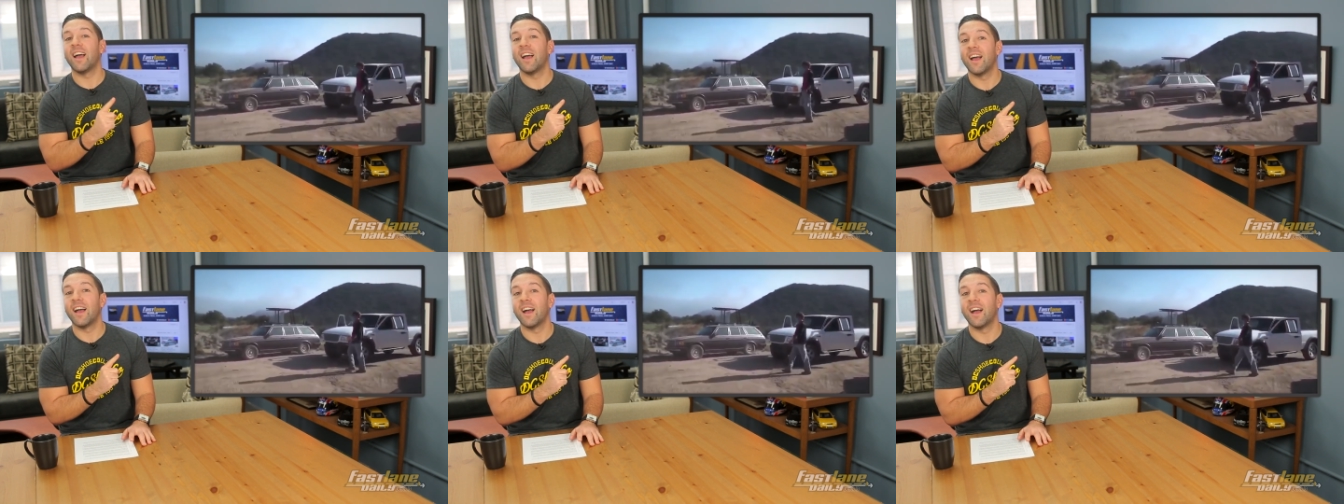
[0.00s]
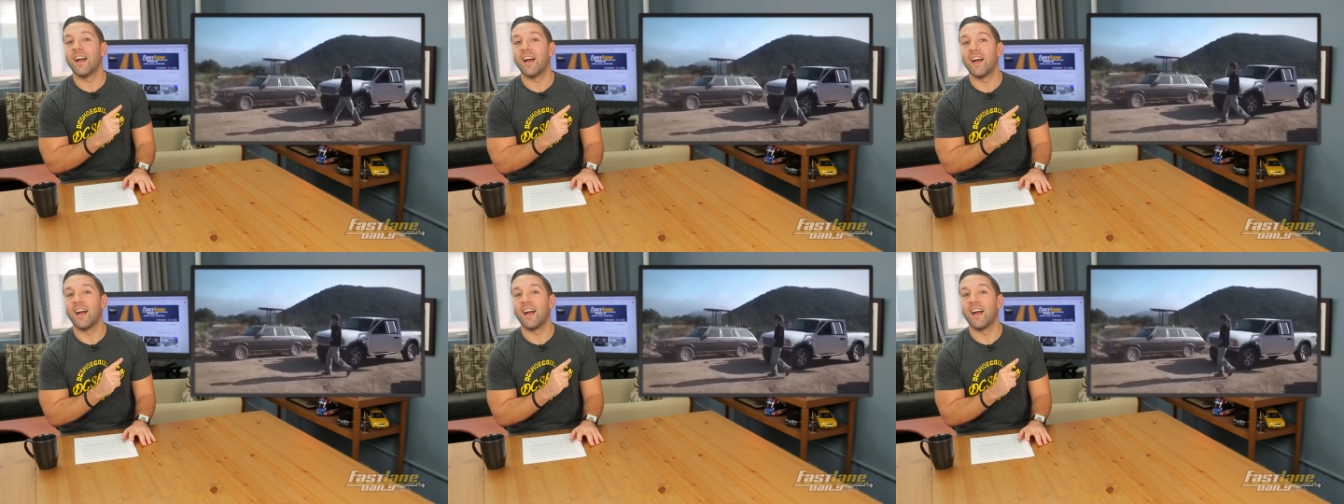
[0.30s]

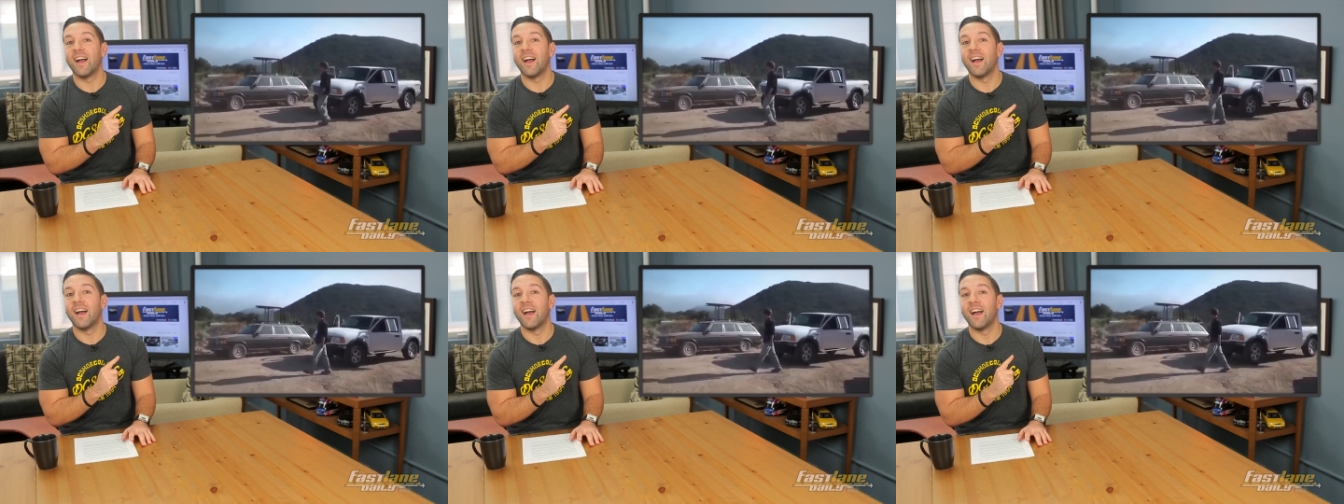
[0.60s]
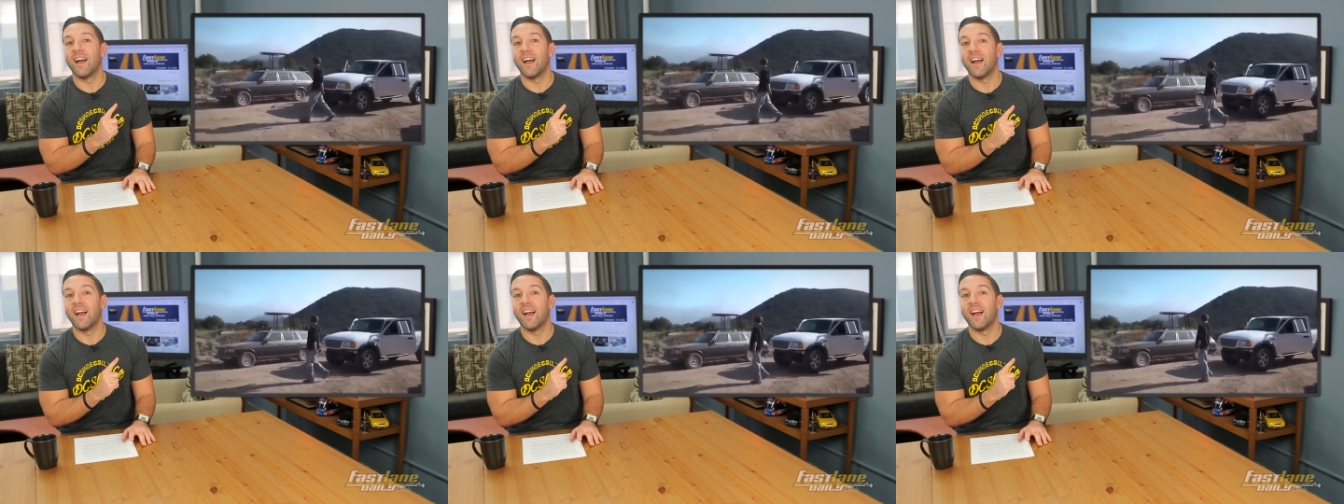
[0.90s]
That was one of the
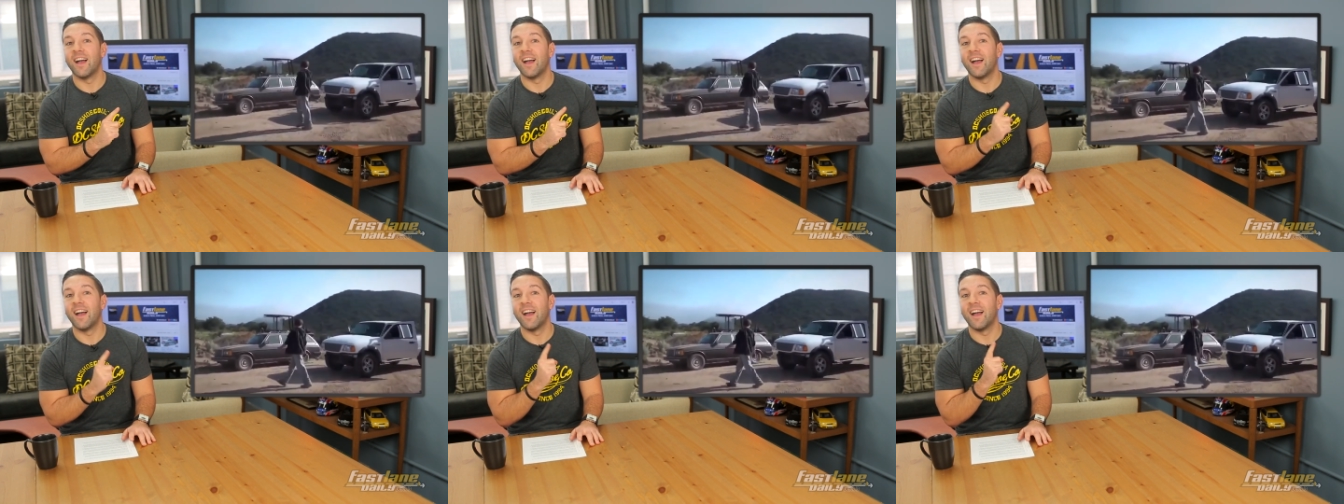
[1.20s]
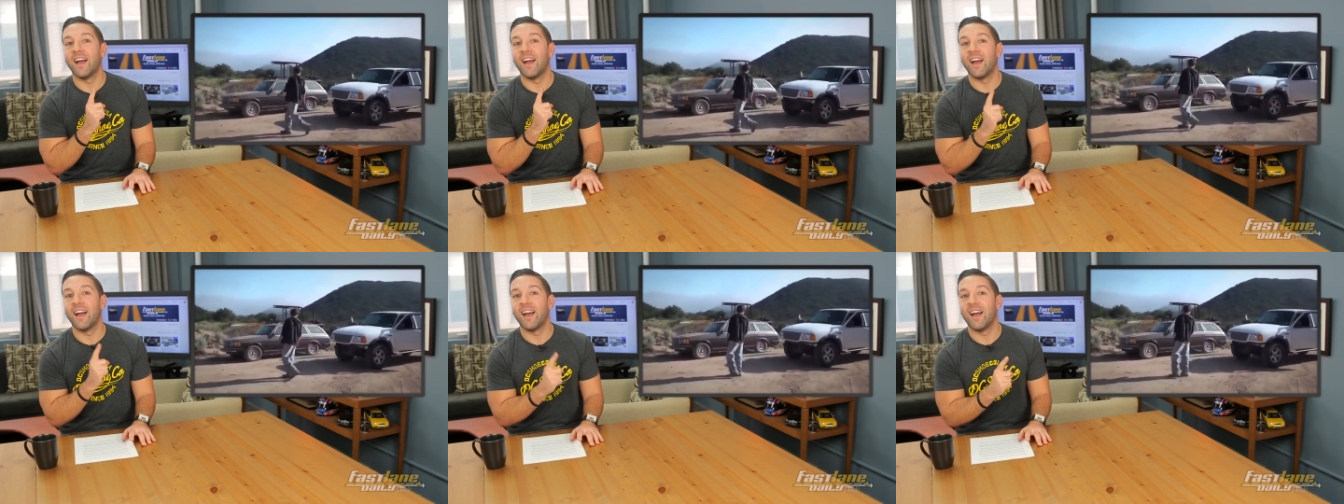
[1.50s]
stupidest
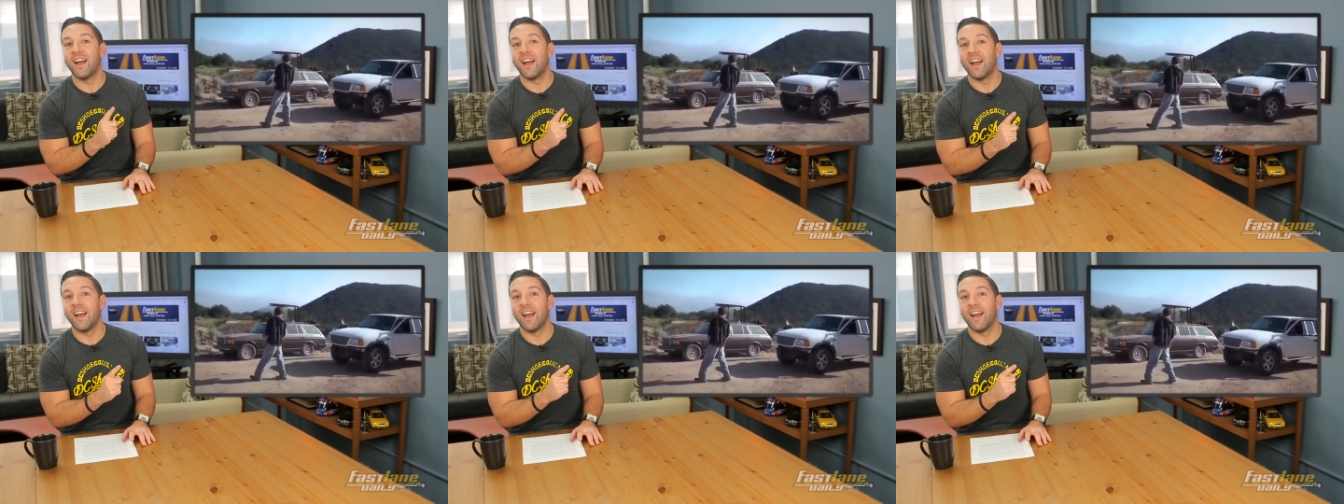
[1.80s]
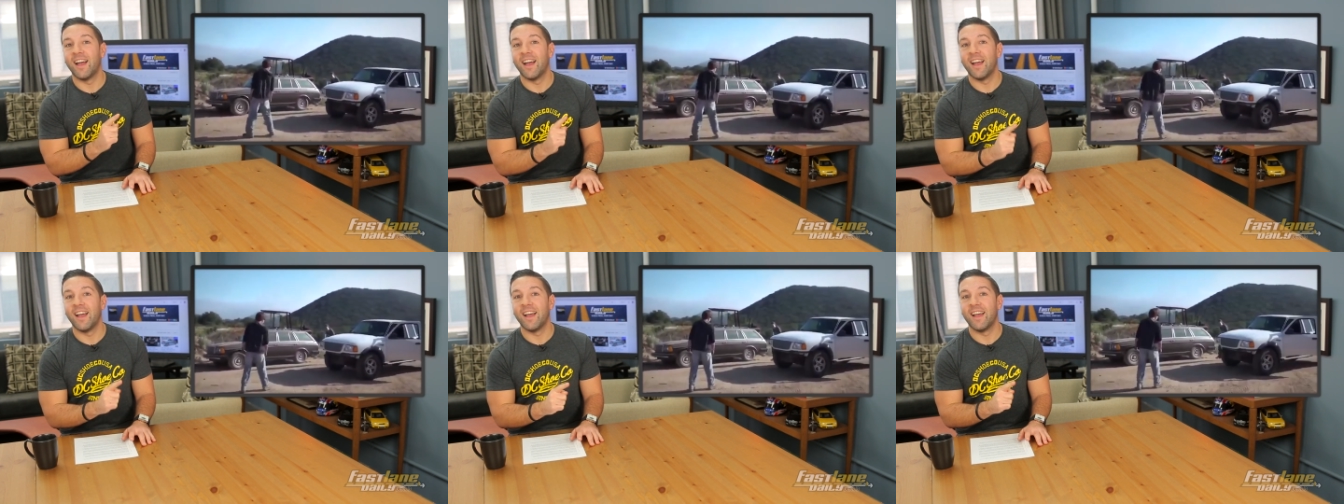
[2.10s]
things I've ever
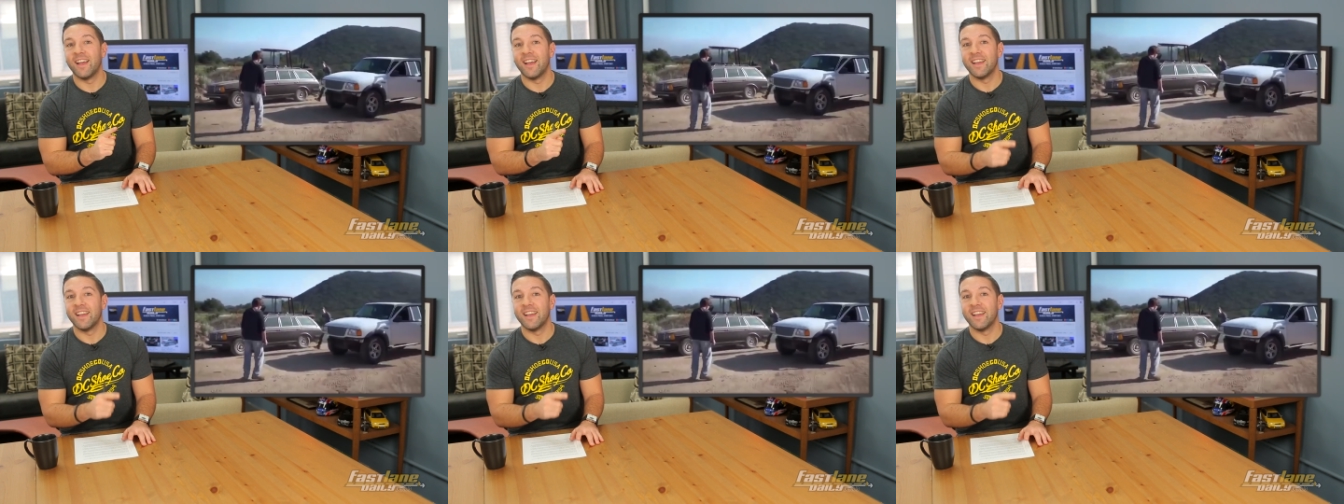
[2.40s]
seen.